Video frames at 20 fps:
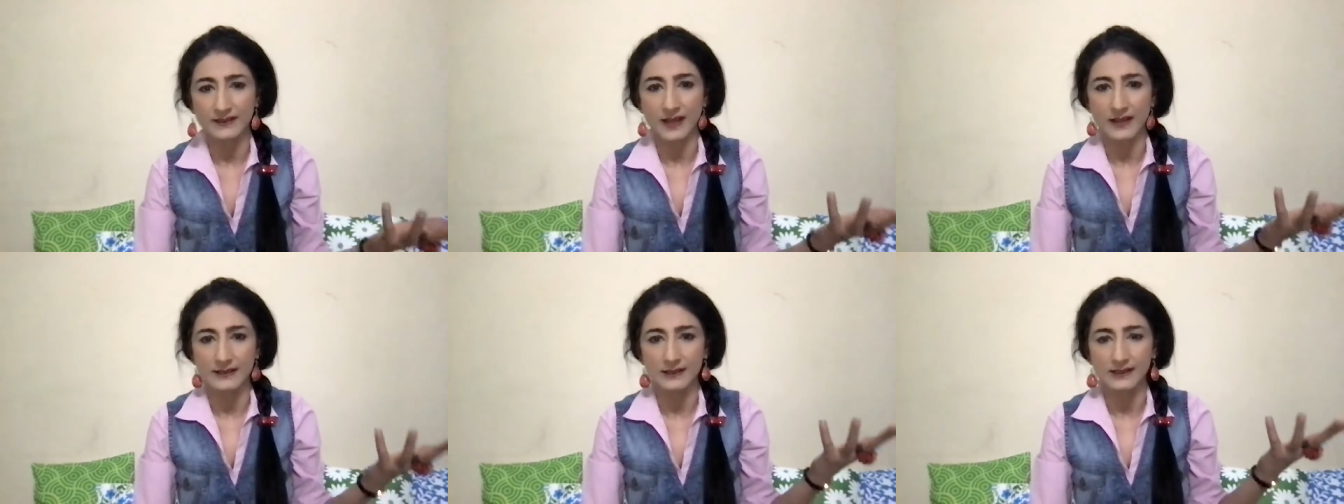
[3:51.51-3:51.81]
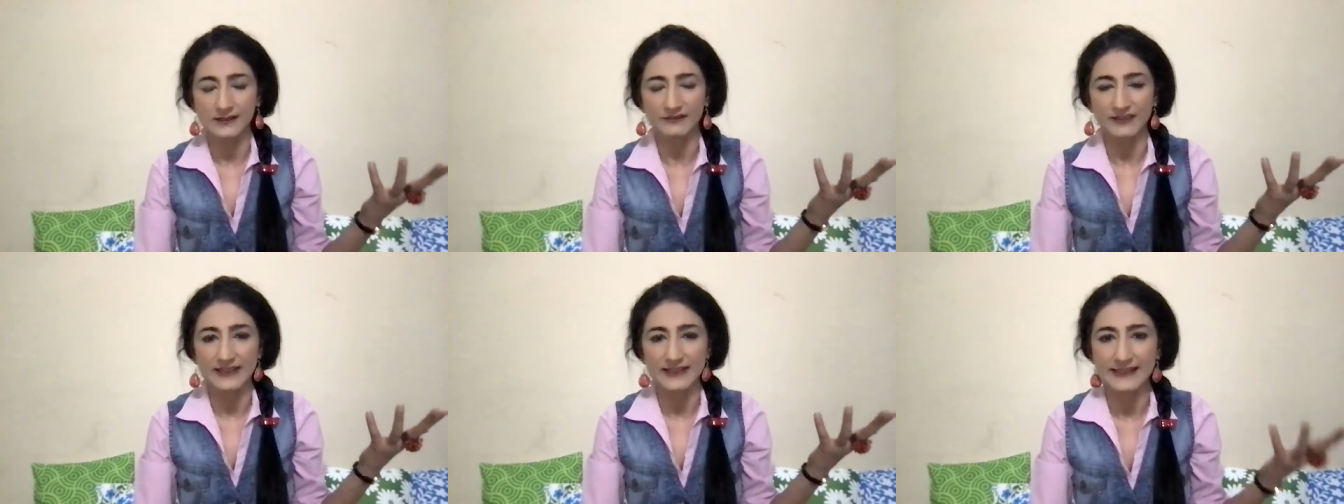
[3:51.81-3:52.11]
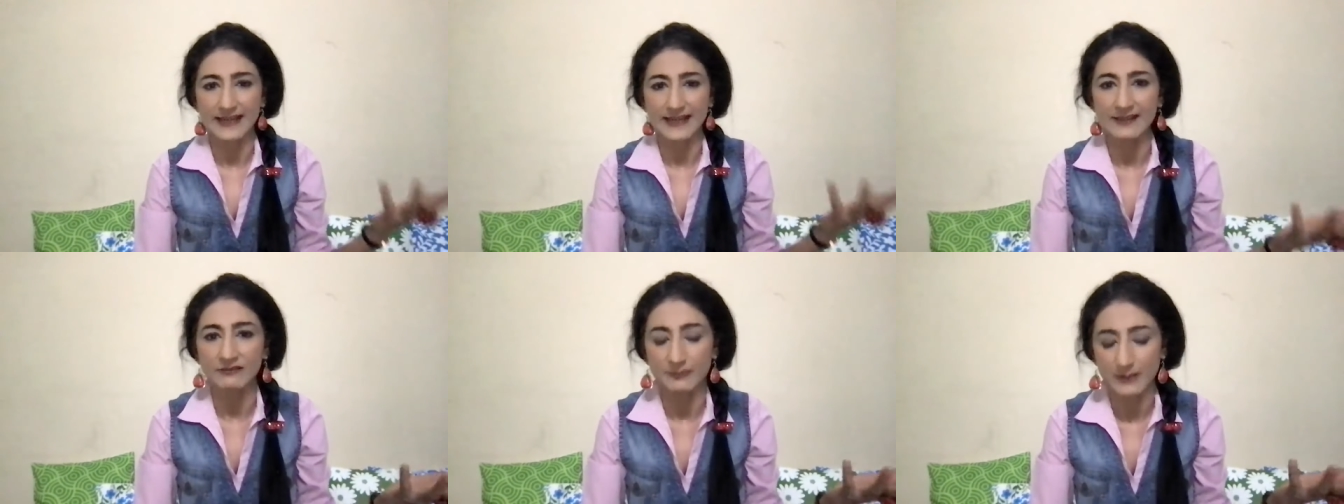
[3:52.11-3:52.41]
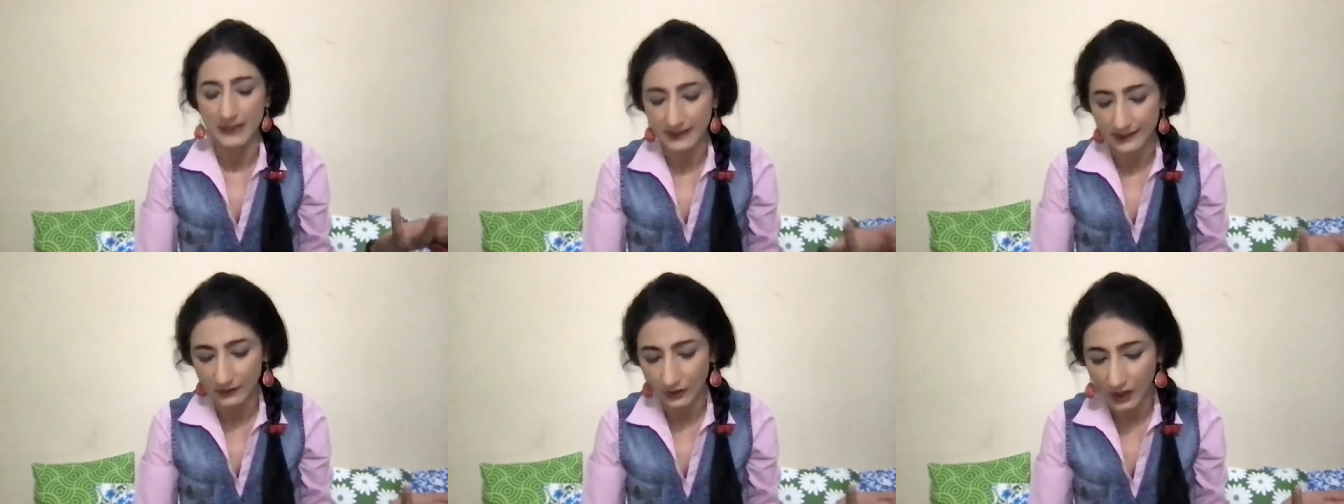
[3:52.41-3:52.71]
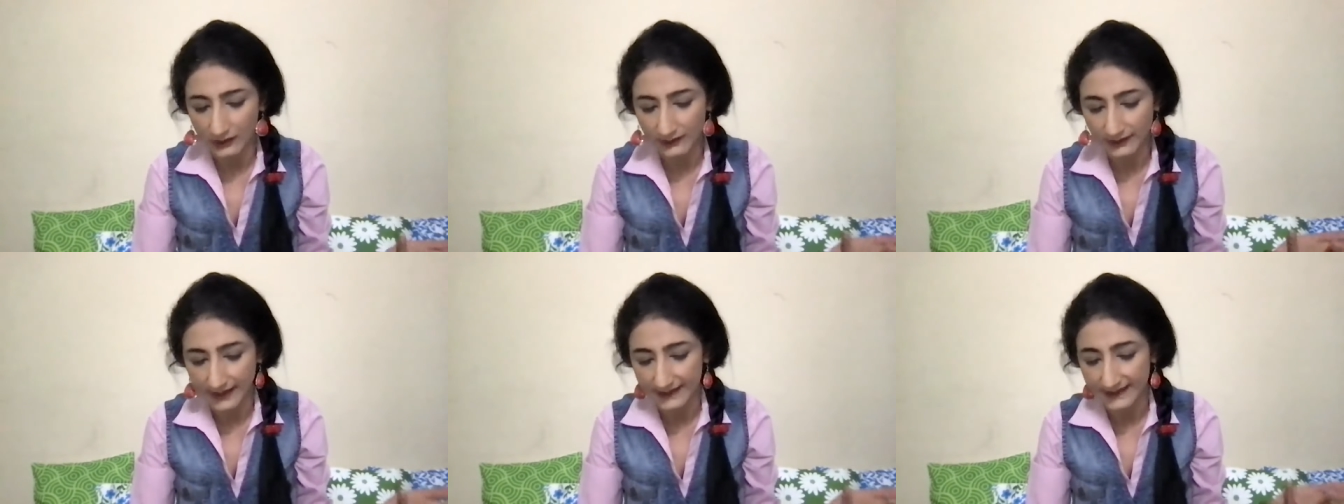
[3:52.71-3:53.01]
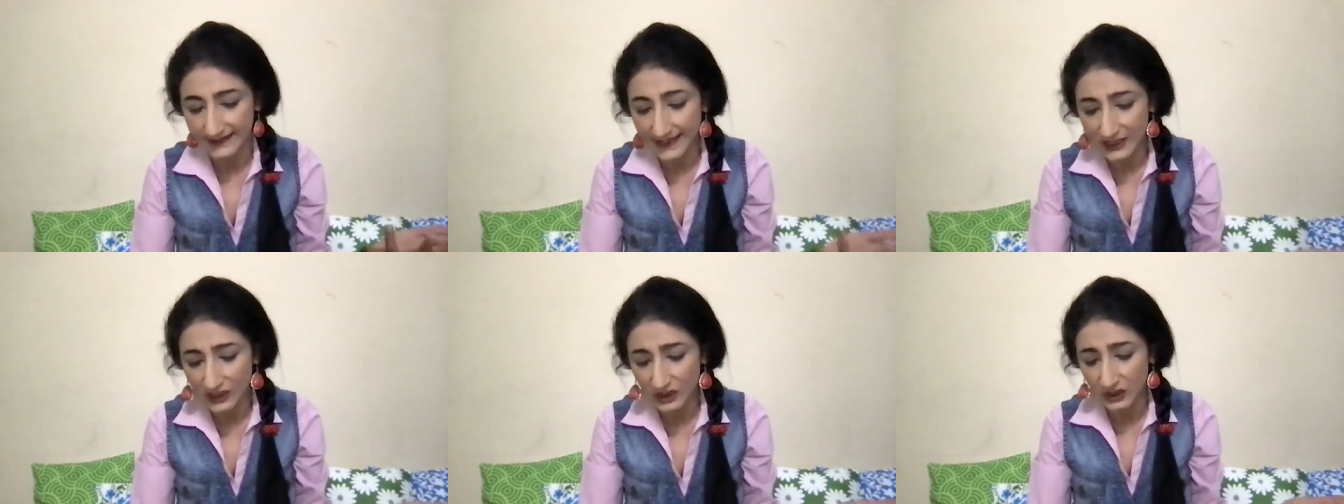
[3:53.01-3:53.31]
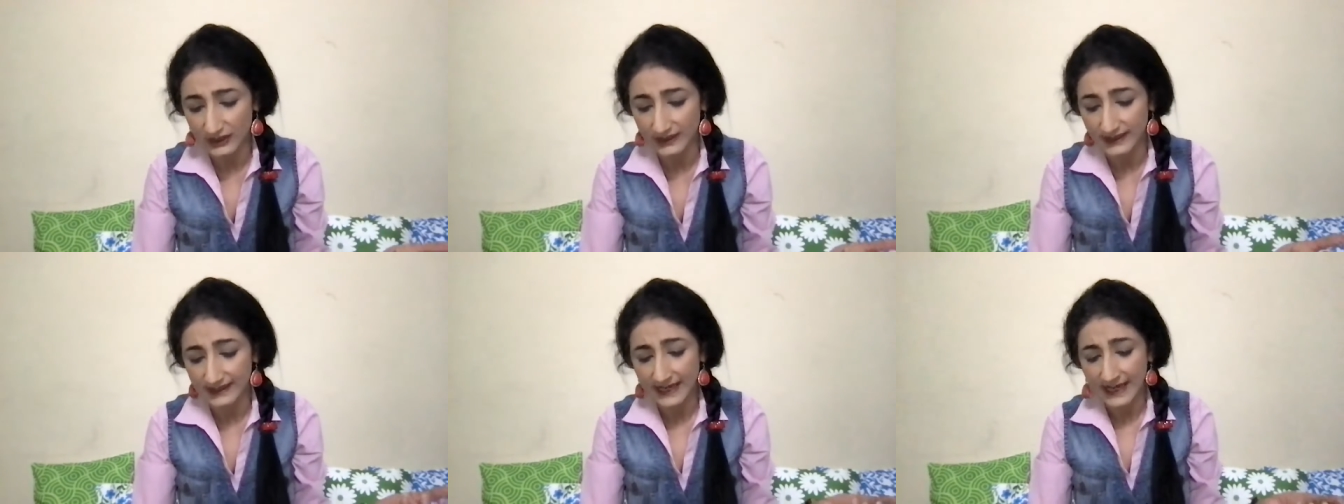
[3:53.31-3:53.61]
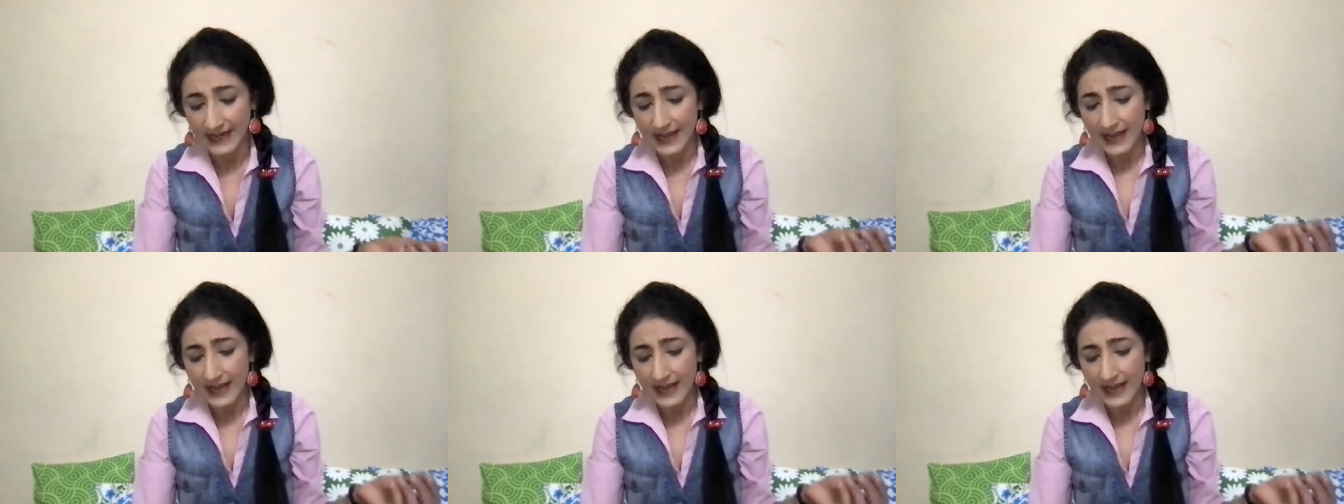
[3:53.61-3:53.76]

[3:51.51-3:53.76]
kinds of enslavements and colonizations,